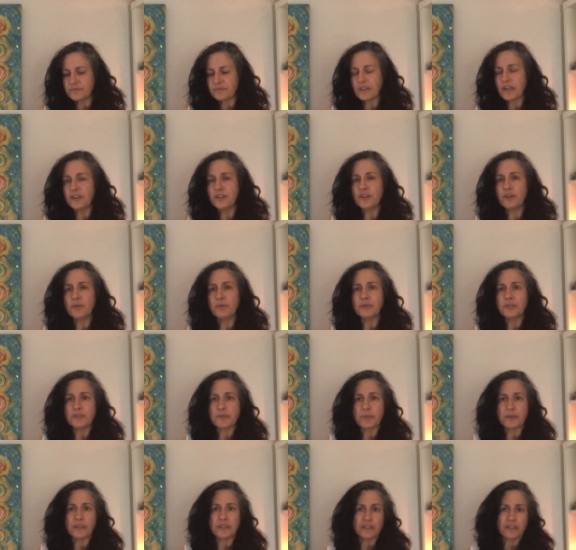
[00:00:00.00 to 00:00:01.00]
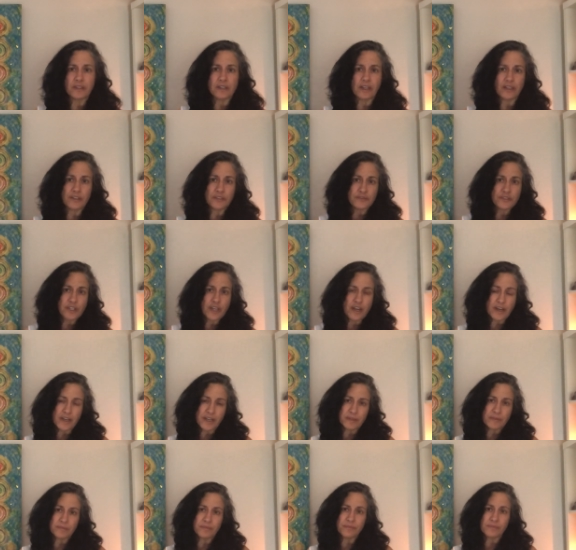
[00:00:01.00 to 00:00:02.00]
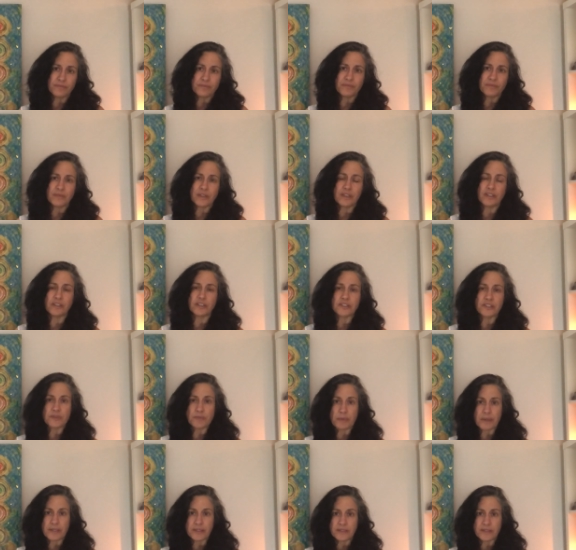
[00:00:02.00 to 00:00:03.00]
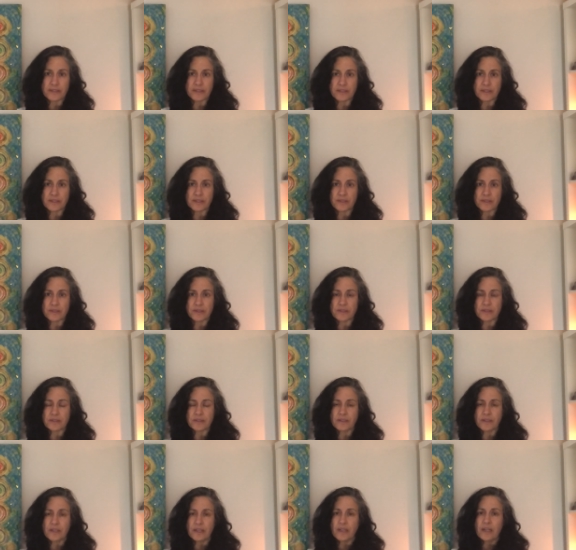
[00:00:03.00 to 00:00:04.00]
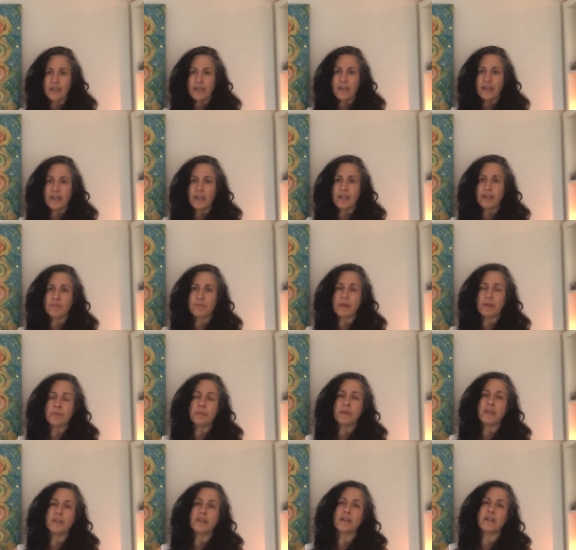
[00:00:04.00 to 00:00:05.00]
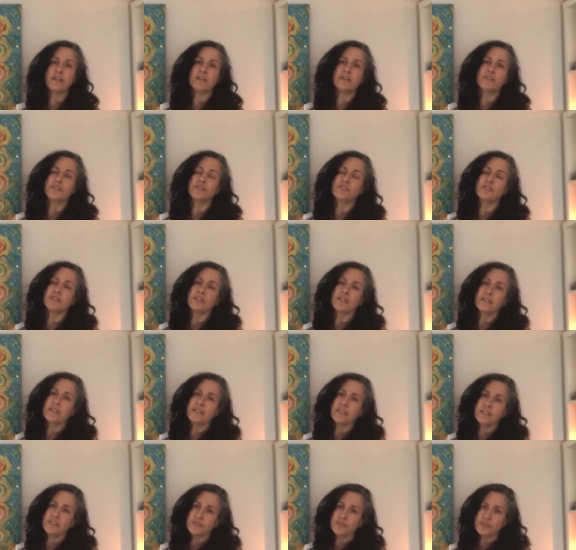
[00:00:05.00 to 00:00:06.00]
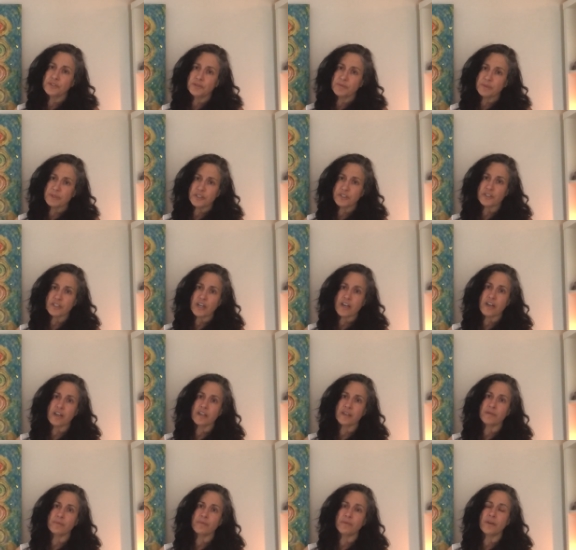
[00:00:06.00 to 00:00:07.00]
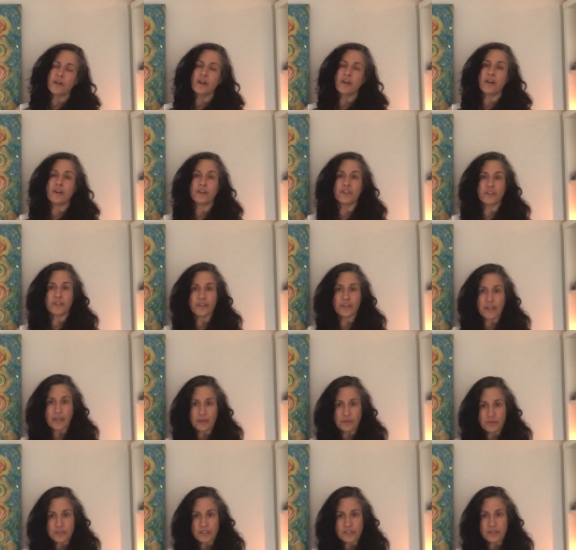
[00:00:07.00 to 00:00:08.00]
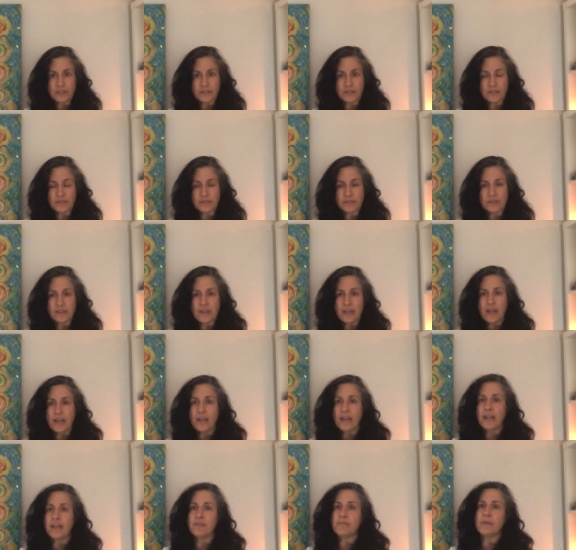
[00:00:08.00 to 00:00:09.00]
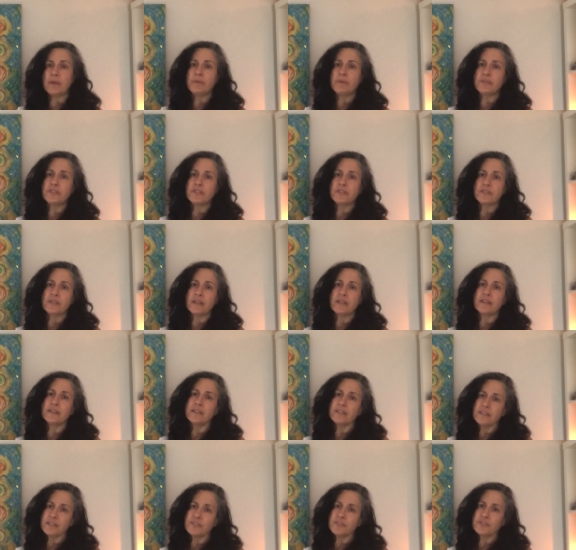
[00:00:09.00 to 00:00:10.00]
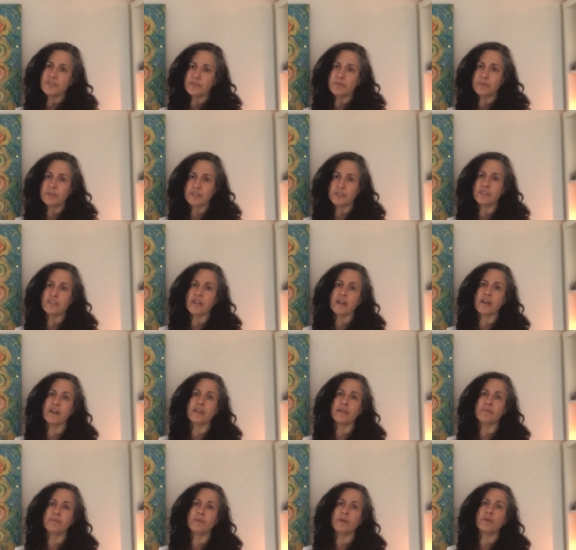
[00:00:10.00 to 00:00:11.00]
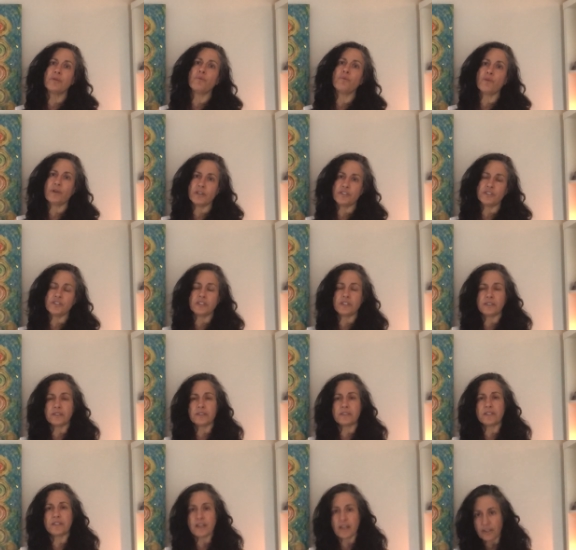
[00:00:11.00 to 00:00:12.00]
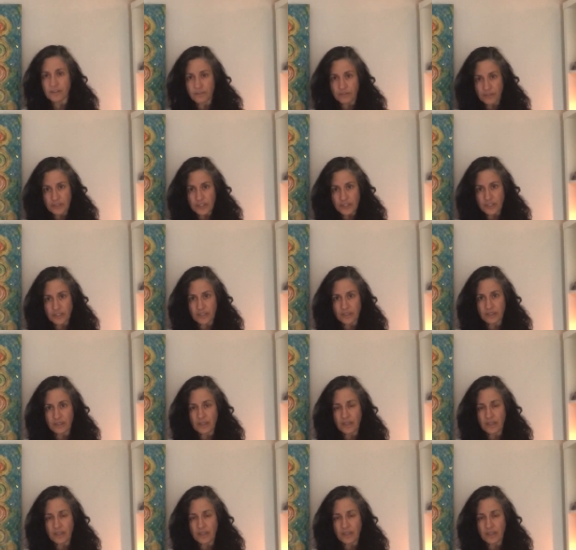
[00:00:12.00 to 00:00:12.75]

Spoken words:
I know we're spending a lot of time in our spaces, and maybe a little too much time on our couches, and maybe just a little too much time watching television,